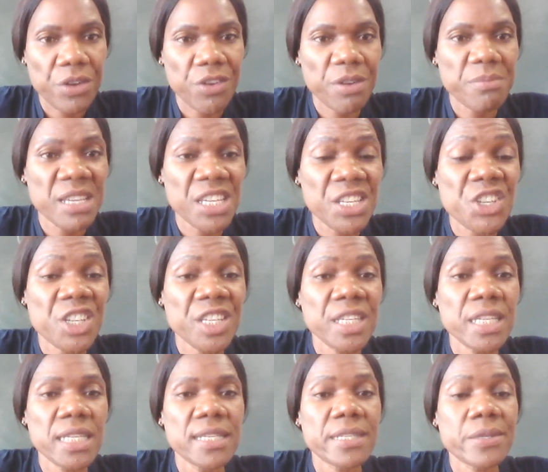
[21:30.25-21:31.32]

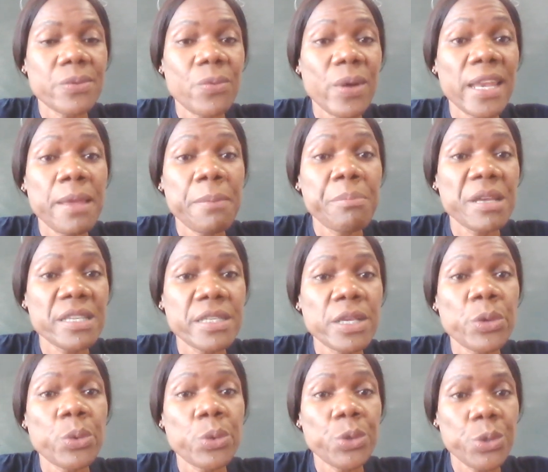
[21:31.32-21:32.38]
Remission is when a person
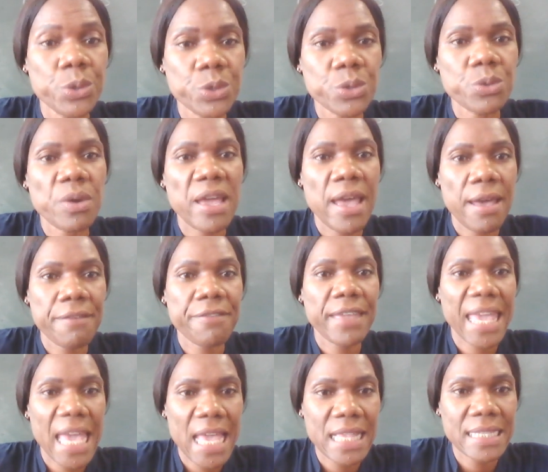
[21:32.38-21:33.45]
who used to have
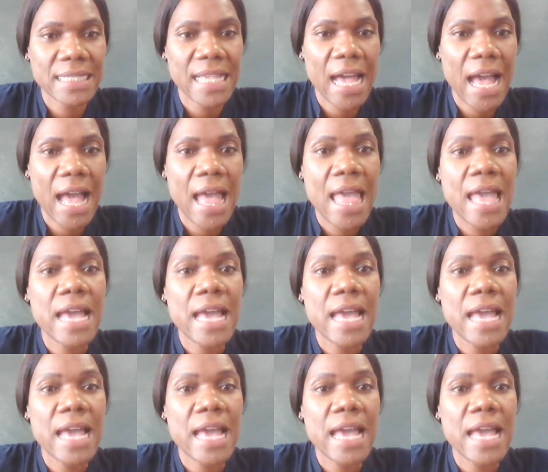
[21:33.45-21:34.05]
cancer